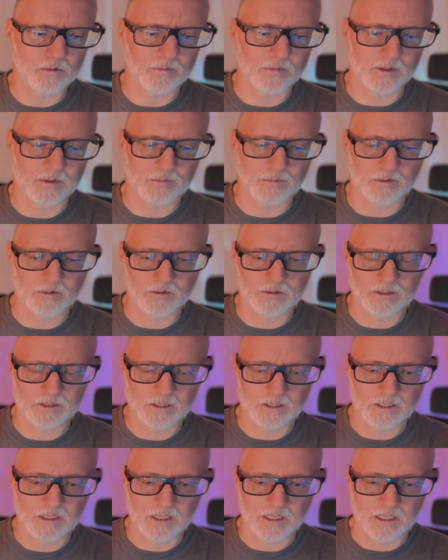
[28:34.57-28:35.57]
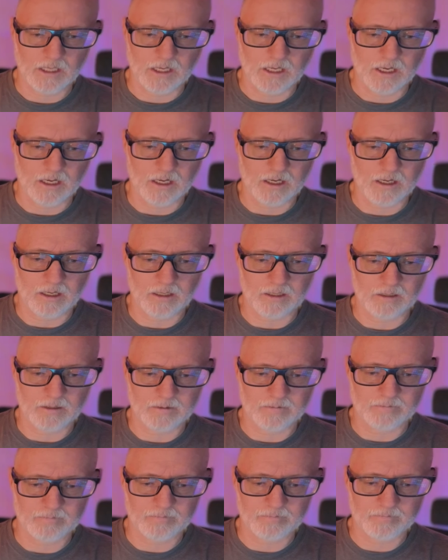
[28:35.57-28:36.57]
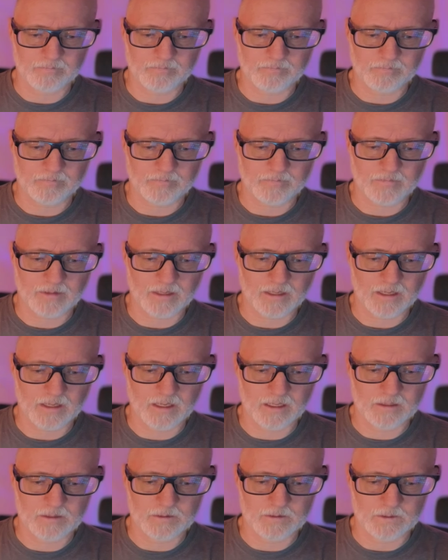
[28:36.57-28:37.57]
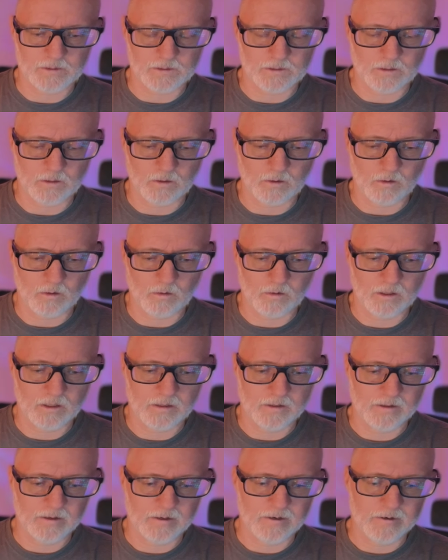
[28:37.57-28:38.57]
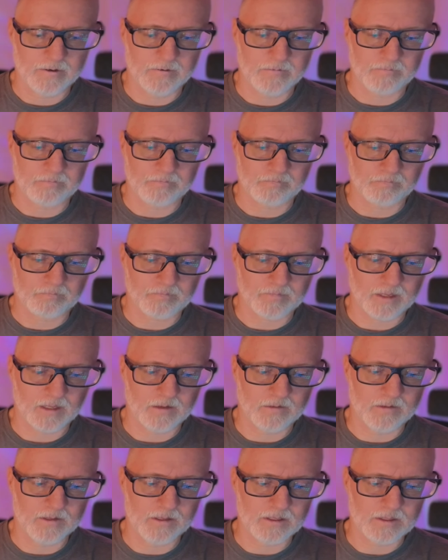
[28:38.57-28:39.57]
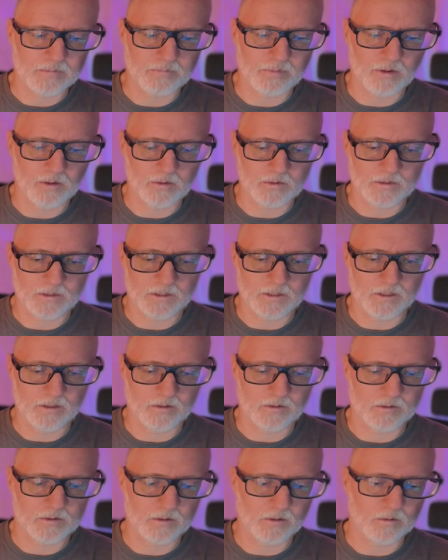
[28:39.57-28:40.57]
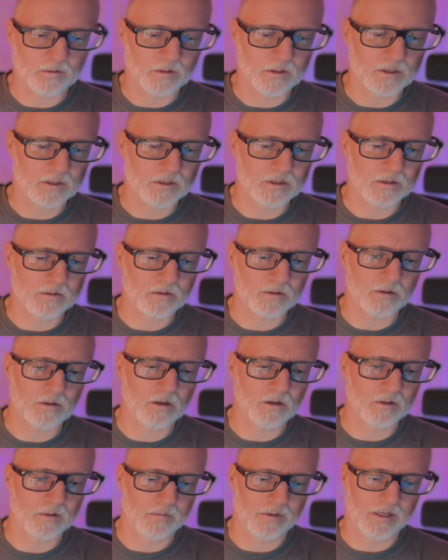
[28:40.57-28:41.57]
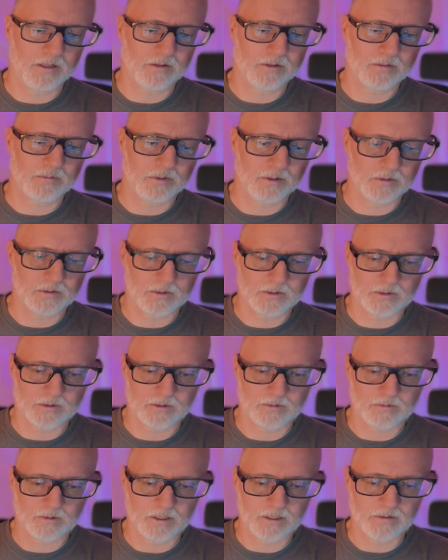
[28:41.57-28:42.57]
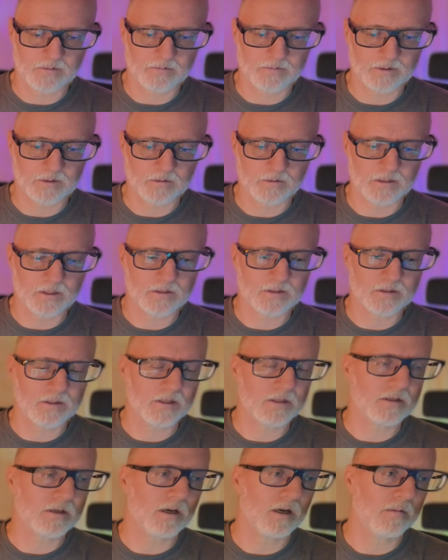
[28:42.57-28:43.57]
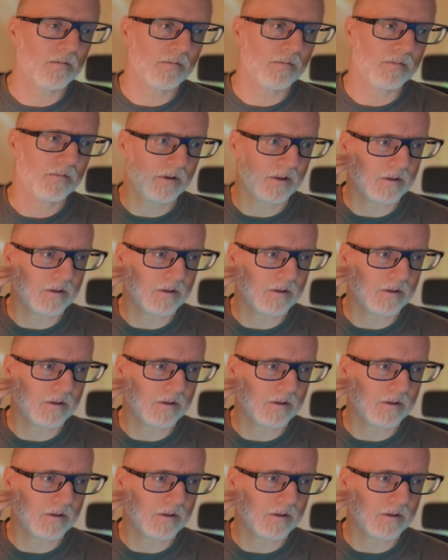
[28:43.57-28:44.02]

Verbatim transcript: people. Um, so this pose here, so these these are called the balance poses, right? So these these come at the